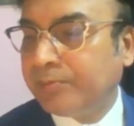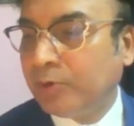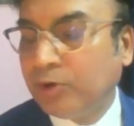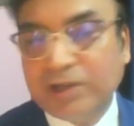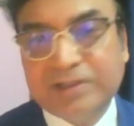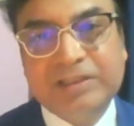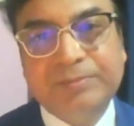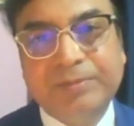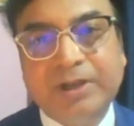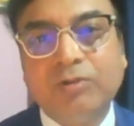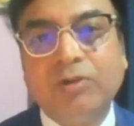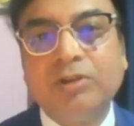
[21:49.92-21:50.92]

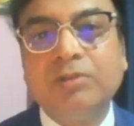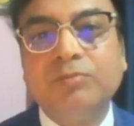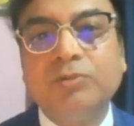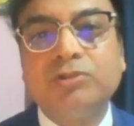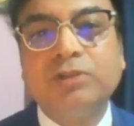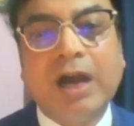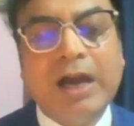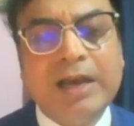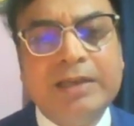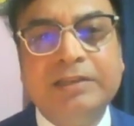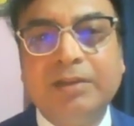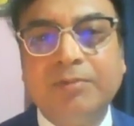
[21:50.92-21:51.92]
progressive and one of the most
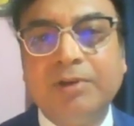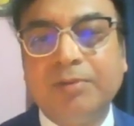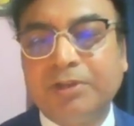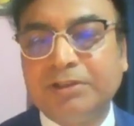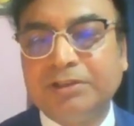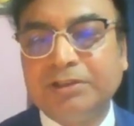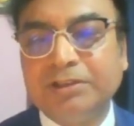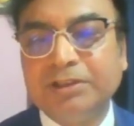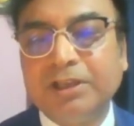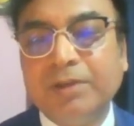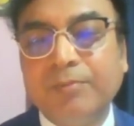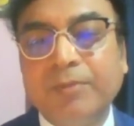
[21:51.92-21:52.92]
highly developed country,
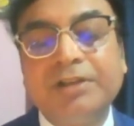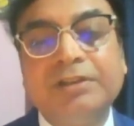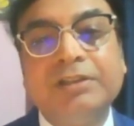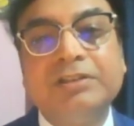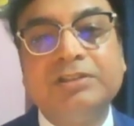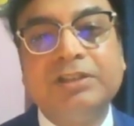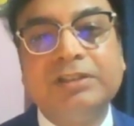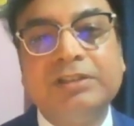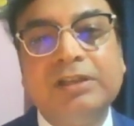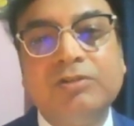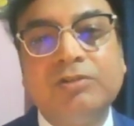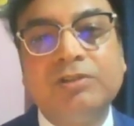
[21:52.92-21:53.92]
but their
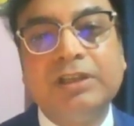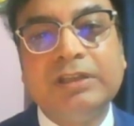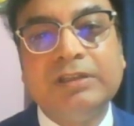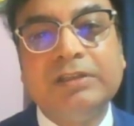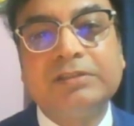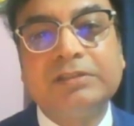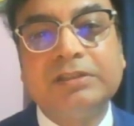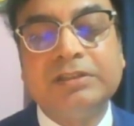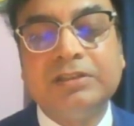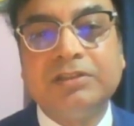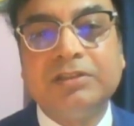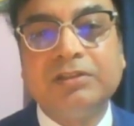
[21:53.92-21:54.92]
gender equality index
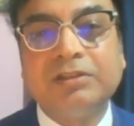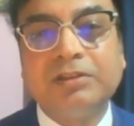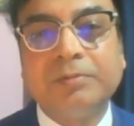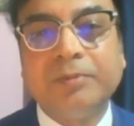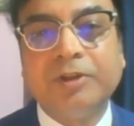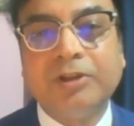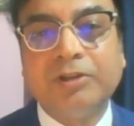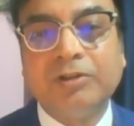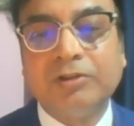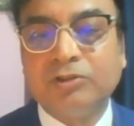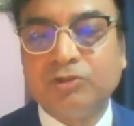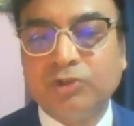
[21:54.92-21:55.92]
is
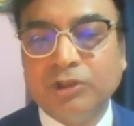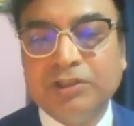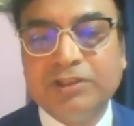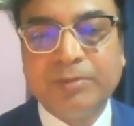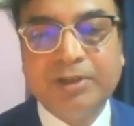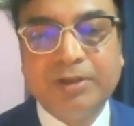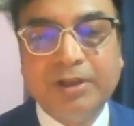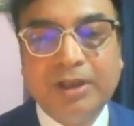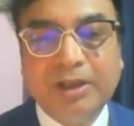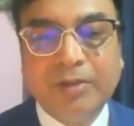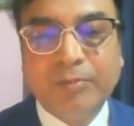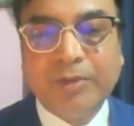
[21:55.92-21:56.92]
27.
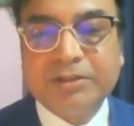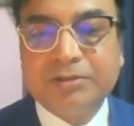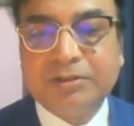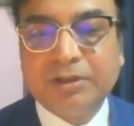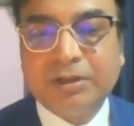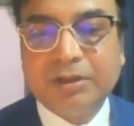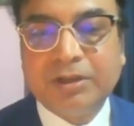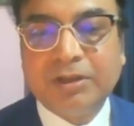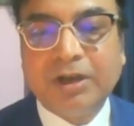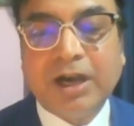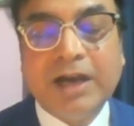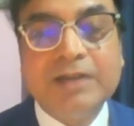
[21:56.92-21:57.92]
But
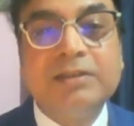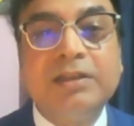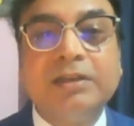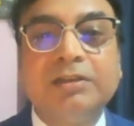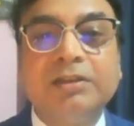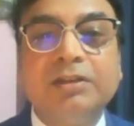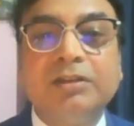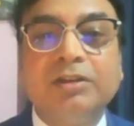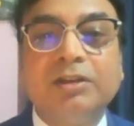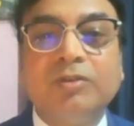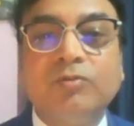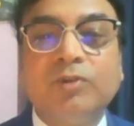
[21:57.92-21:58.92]
Iceland,
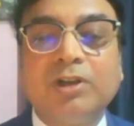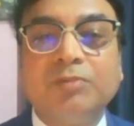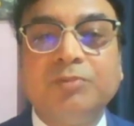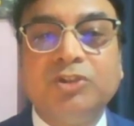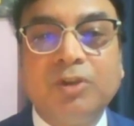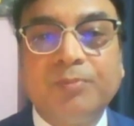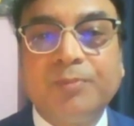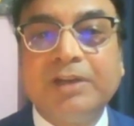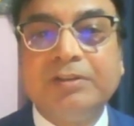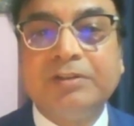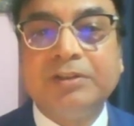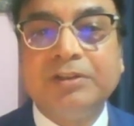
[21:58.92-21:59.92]
one of the top
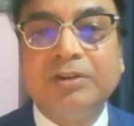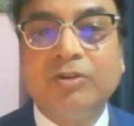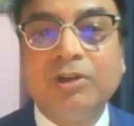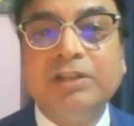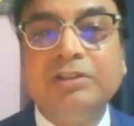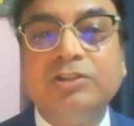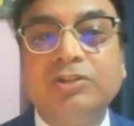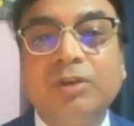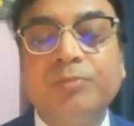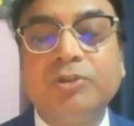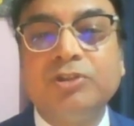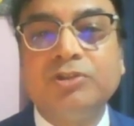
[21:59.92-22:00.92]
country, holding the
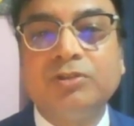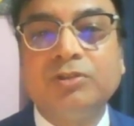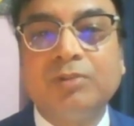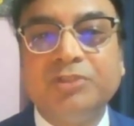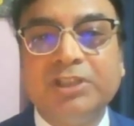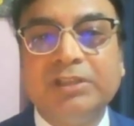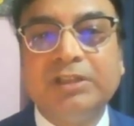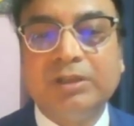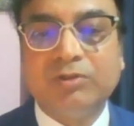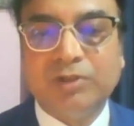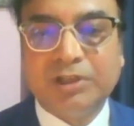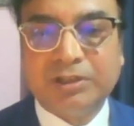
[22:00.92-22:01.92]
top position of gender
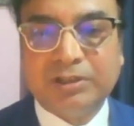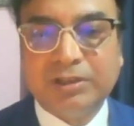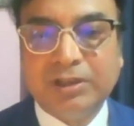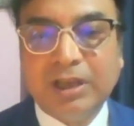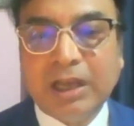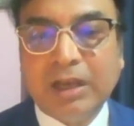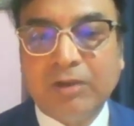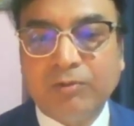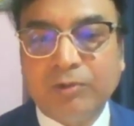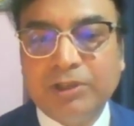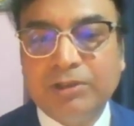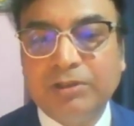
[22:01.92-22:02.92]
equality,
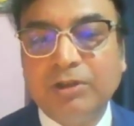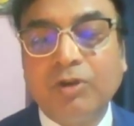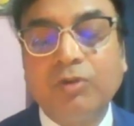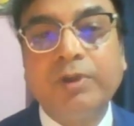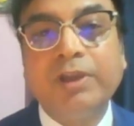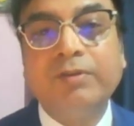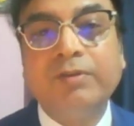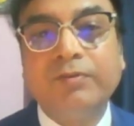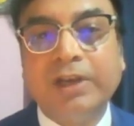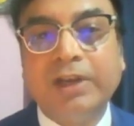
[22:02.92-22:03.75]
along with Norway,